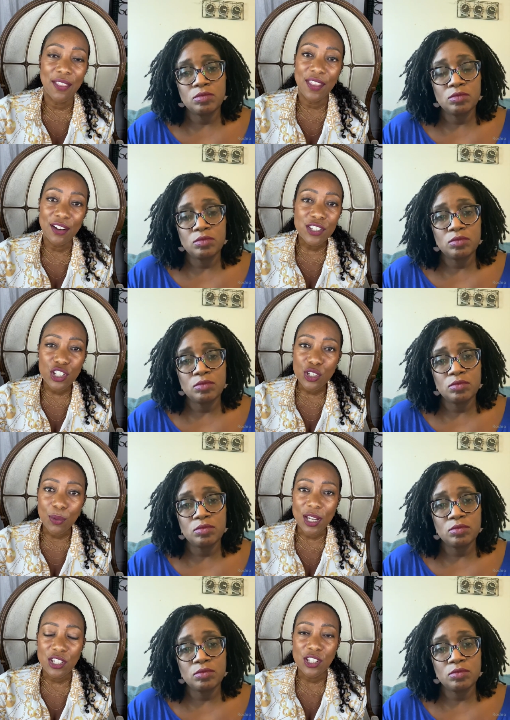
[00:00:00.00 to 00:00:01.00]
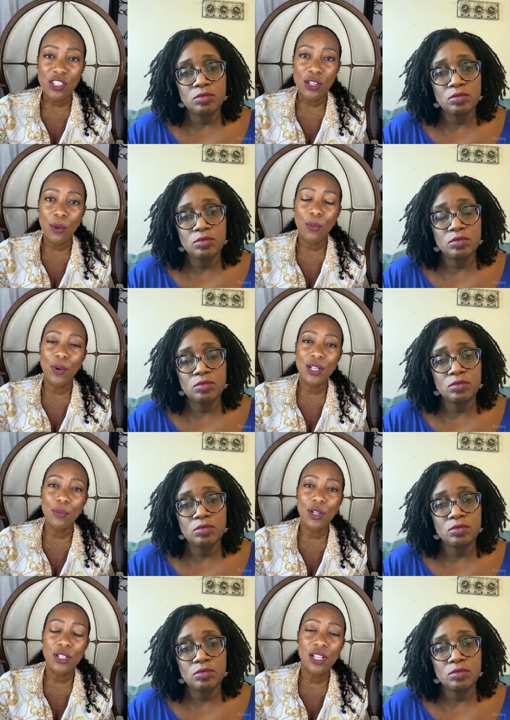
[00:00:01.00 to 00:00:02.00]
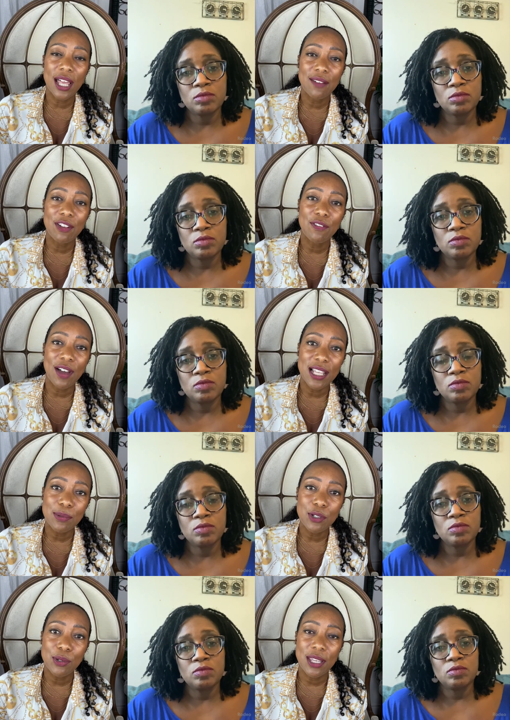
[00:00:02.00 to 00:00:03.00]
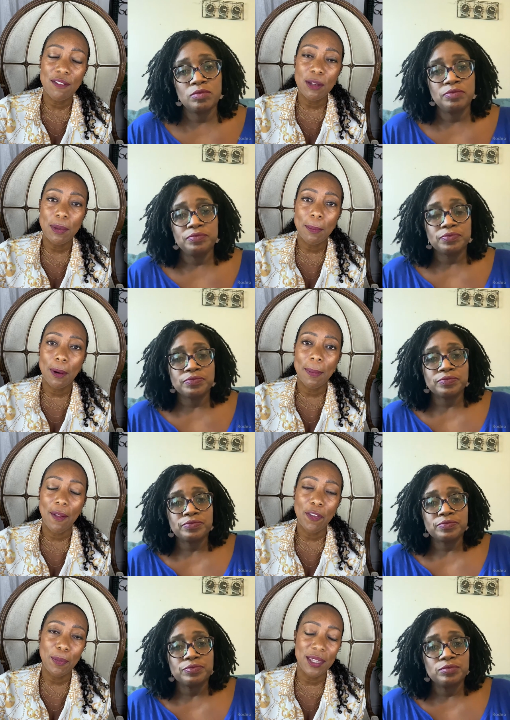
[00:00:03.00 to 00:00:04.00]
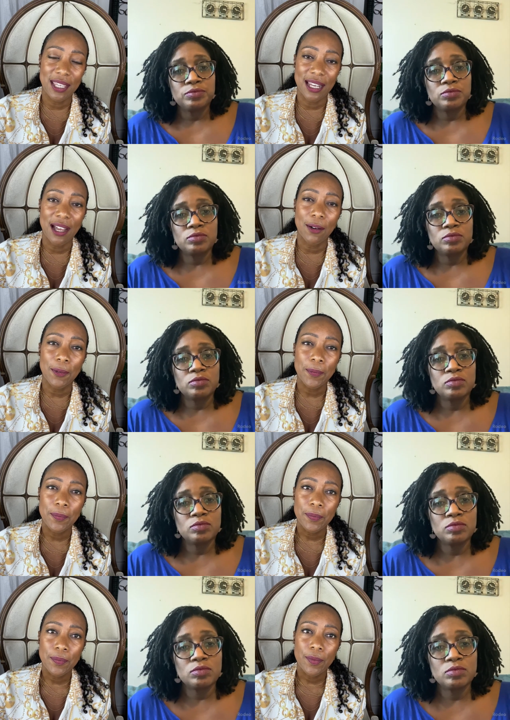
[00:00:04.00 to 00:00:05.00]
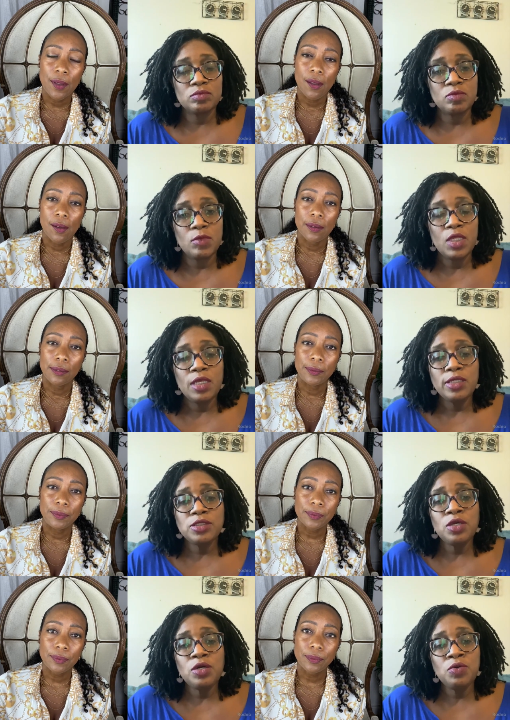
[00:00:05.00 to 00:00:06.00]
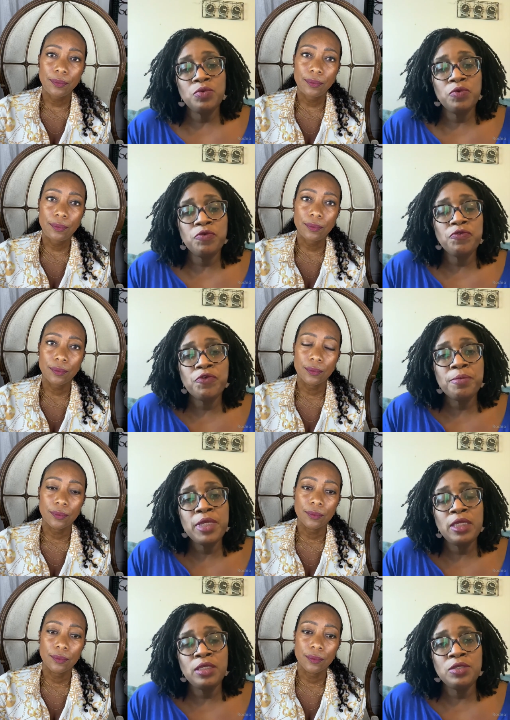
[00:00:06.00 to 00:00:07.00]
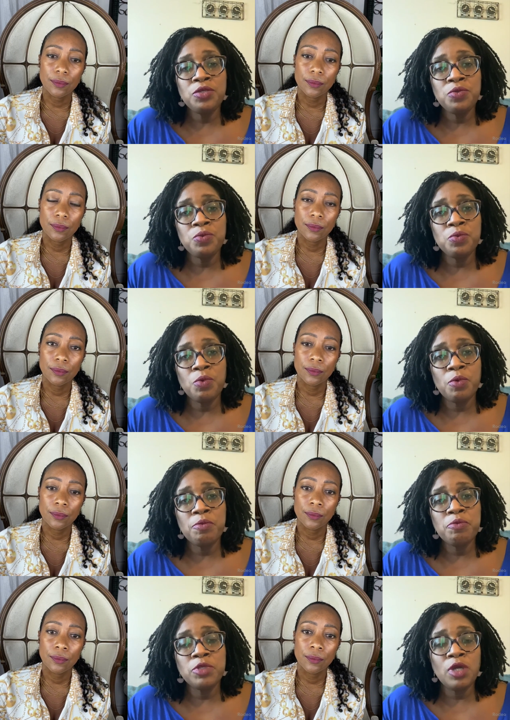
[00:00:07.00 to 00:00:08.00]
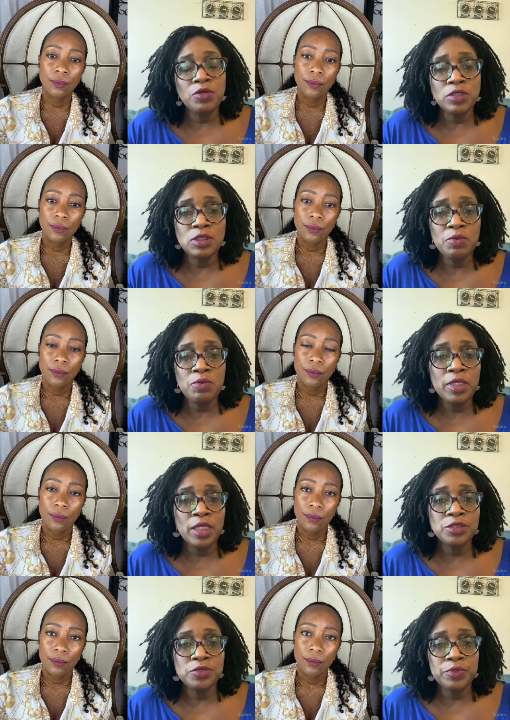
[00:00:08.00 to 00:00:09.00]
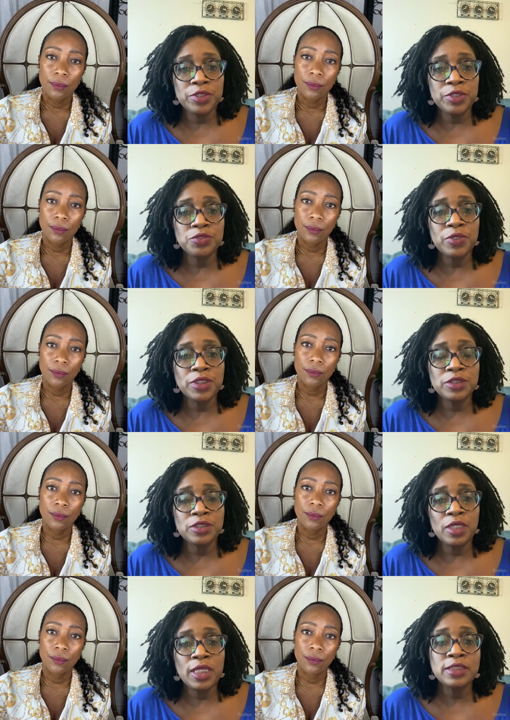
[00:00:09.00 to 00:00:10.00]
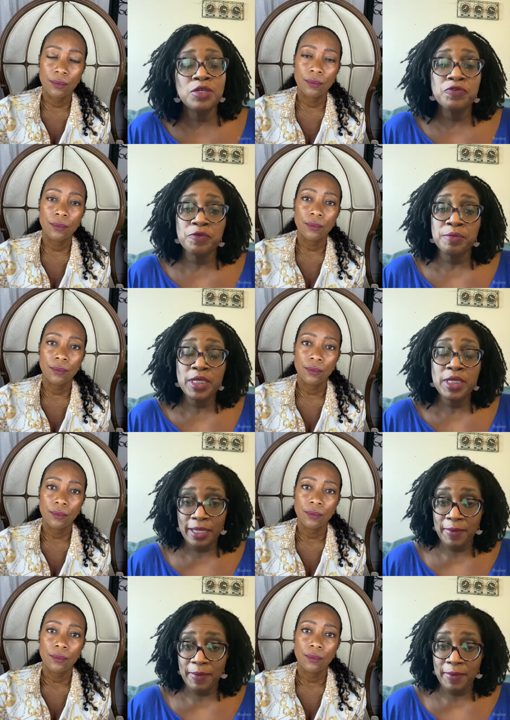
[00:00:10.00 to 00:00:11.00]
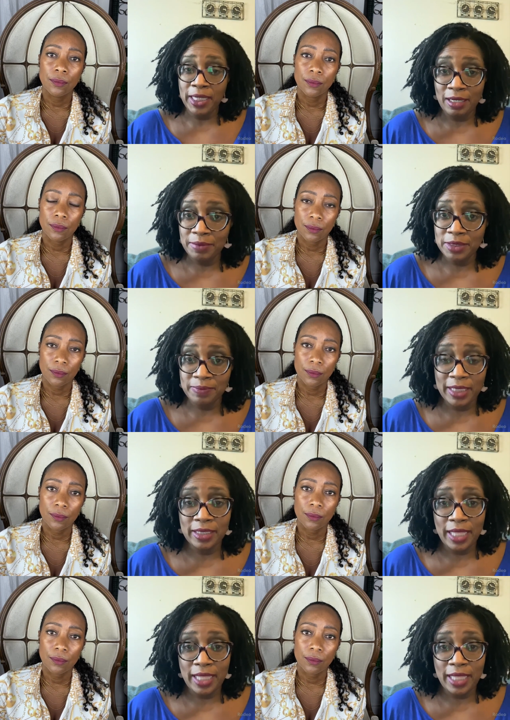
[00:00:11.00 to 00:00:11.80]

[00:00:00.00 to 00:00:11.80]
Speaker 1: light on their situation. So what, what kind of advice would you give to people about speaking out?
Speaker 2: So for me, you go to someone that you really trust. And so for me, like my job is